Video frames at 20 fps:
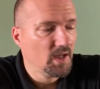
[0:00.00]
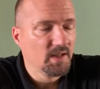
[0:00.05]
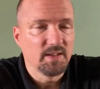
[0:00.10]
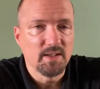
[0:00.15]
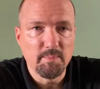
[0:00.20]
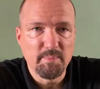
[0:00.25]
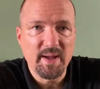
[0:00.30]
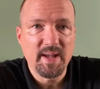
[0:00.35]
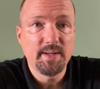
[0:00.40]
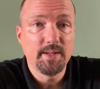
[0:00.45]

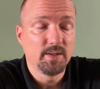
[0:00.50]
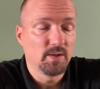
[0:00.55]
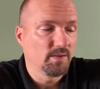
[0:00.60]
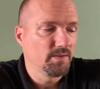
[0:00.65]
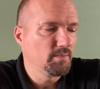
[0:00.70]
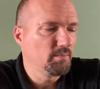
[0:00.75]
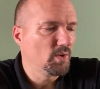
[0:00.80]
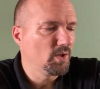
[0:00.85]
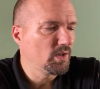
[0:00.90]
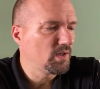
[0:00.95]
depending on
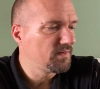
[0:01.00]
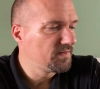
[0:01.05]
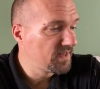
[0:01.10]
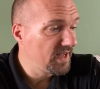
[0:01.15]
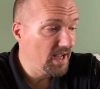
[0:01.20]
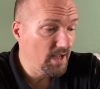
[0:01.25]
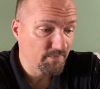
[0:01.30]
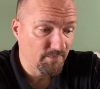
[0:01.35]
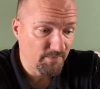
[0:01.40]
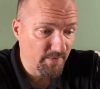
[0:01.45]
the model. They
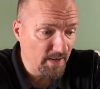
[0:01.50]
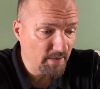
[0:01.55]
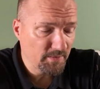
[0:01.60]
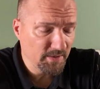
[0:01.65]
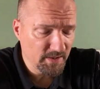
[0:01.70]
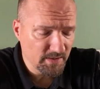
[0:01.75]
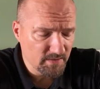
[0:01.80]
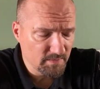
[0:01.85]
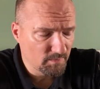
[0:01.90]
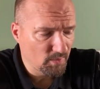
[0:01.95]
have
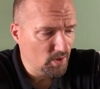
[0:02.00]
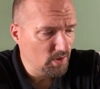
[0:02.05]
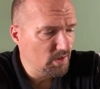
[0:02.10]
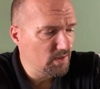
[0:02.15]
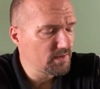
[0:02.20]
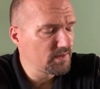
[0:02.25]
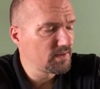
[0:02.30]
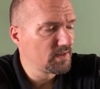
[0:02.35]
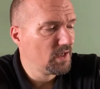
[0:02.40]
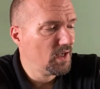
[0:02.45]
various
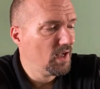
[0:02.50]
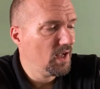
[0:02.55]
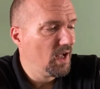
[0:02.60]
models.